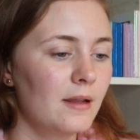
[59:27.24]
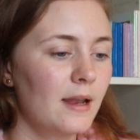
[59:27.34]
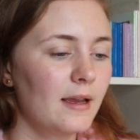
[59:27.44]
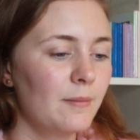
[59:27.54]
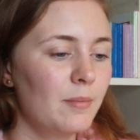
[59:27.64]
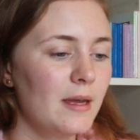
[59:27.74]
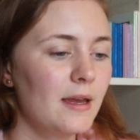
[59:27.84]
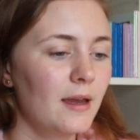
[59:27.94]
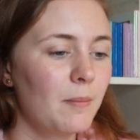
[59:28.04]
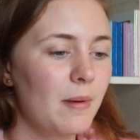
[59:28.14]
like a
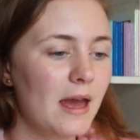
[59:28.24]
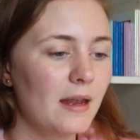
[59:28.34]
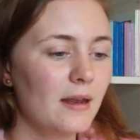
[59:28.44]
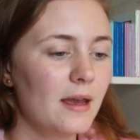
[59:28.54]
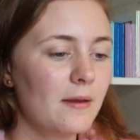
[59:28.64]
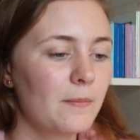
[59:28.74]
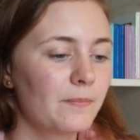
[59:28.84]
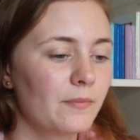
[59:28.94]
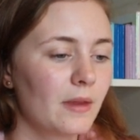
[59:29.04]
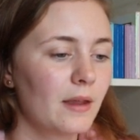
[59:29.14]
pink panda.
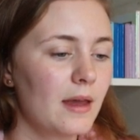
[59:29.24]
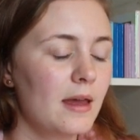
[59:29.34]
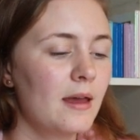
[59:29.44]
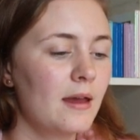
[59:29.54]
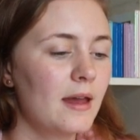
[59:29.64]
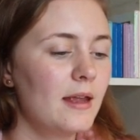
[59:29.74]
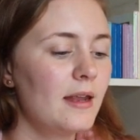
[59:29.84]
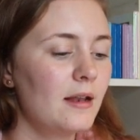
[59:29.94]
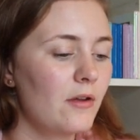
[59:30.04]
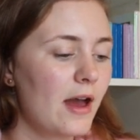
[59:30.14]

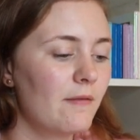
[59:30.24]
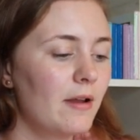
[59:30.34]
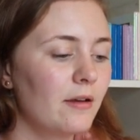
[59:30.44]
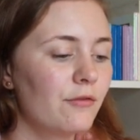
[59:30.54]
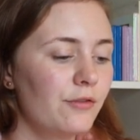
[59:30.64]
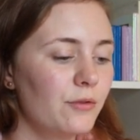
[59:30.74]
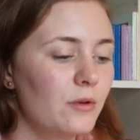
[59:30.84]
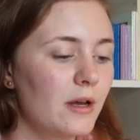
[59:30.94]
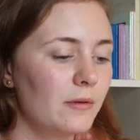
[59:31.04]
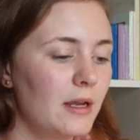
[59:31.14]
And then you have like
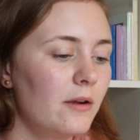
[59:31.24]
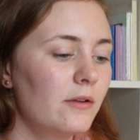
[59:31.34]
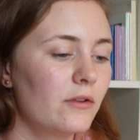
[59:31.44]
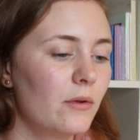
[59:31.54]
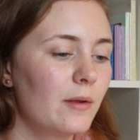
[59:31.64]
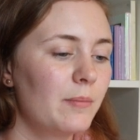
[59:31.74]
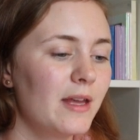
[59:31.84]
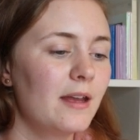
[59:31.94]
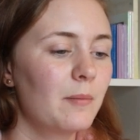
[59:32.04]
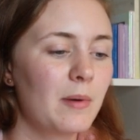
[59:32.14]
food down here. So a
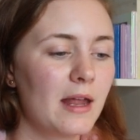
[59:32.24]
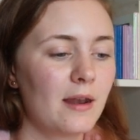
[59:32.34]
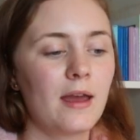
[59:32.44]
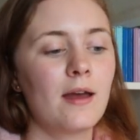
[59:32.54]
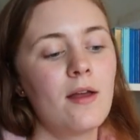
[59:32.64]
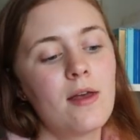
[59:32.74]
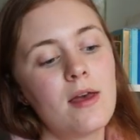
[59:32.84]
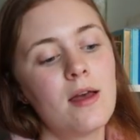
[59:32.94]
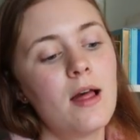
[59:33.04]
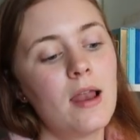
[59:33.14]
pink panda
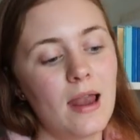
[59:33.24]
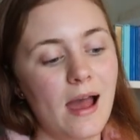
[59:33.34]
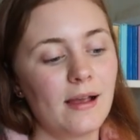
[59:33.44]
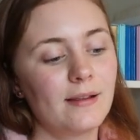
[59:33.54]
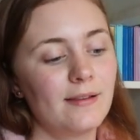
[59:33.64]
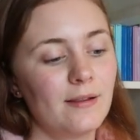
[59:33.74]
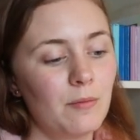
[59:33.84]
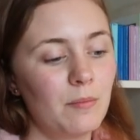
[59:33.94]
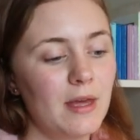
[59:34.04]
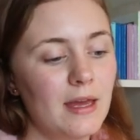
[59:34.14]
likes
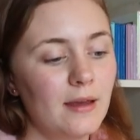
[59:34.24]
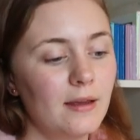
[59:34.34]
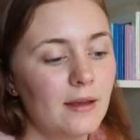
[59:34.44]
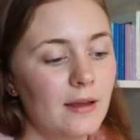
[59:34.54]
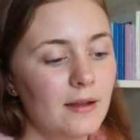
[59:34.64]
a pink,